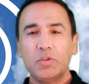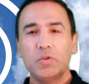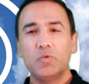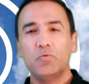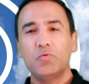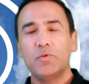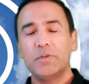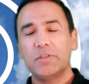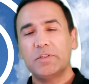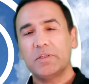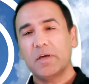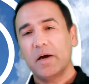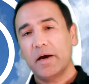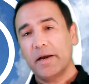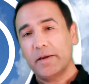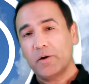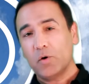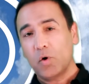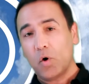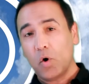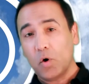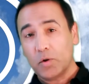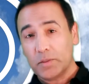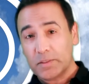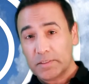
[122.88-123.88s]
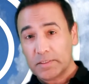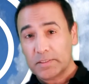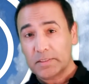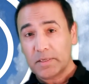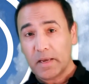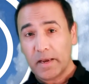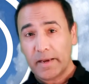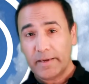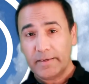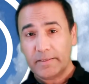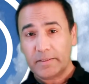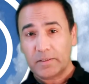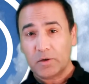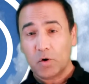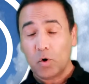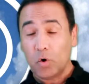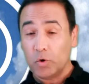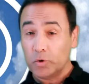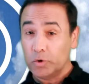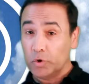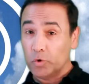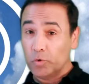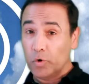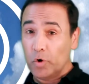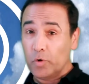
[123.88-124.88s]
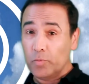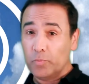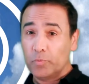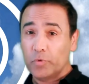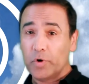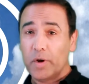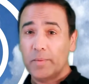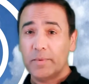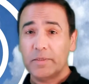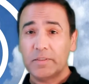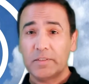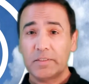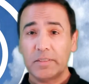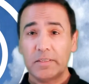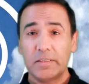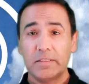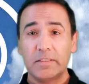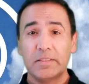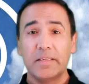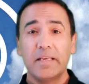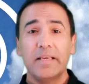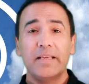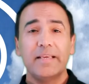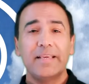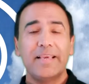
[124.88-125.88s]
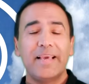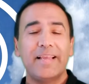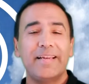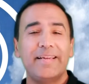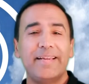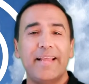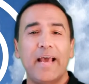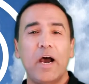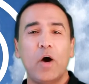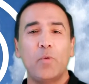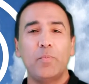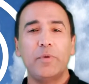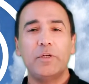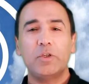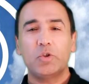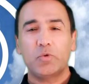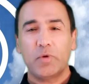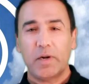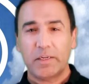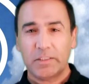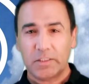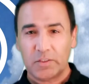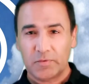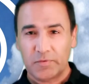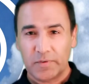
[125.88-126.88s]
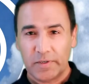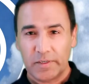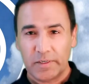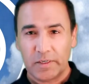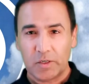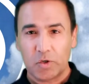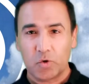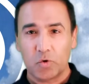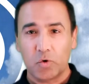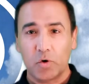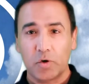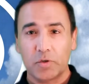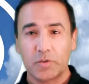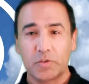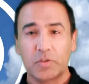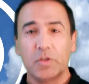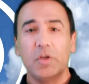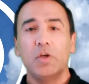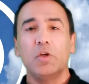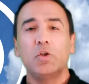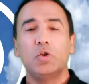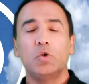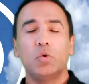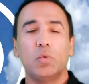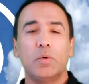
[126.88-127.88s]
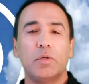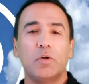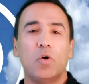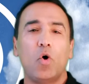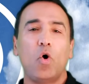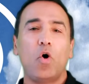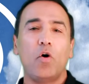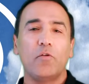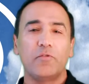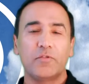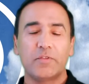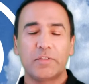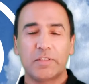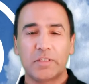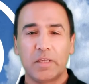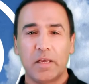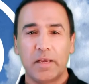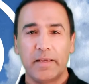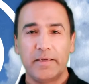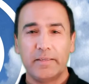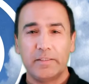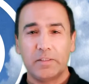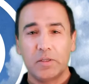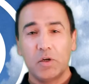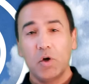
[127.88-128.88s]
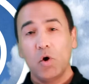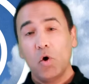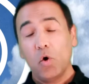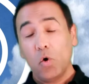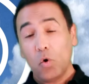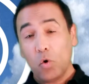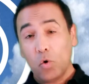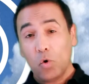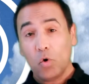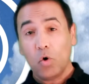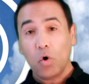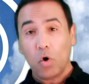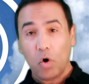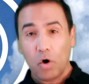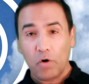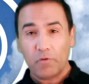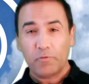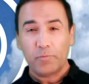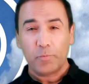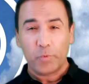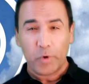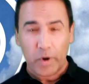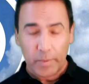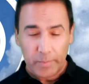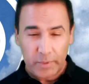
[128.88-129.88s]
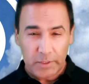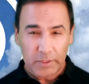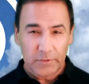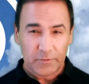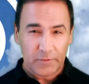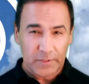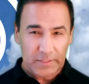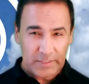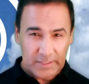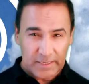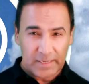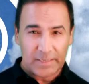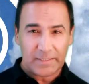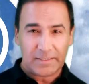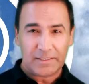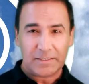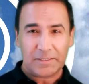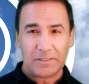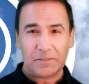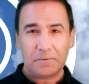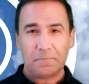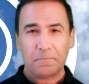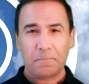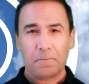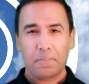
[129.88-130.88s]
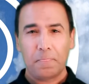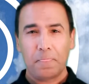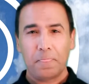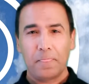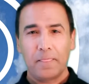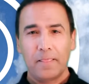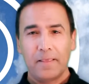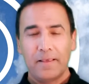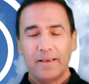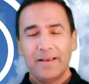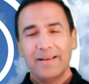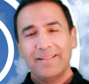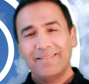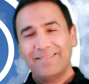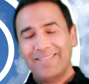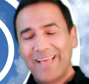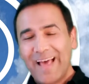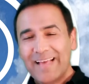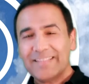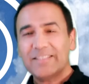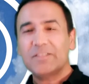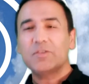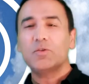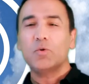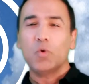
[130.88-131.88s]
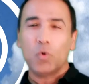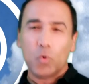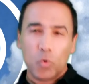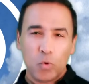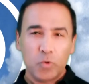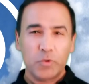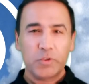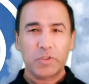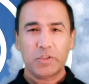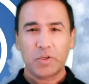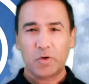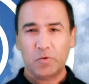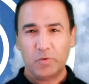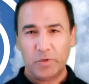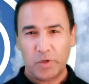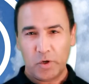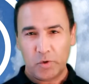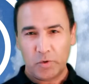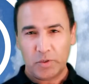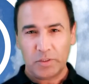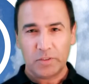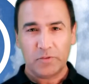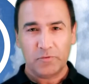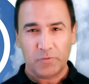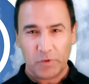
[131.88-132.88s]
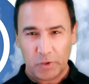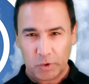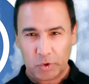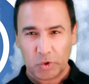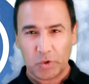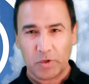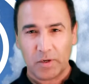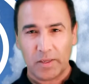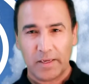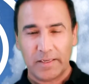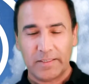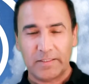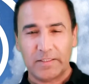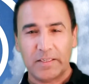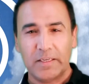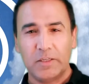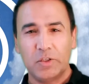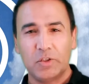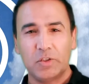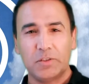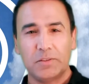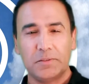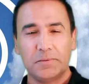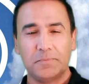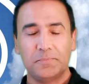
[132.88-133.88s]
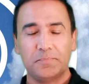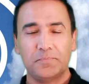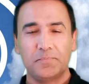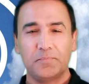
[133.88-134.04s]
to reside on site on your own premises can now be transferred across to an off-site or off-premise facility. That's also known as virtualization.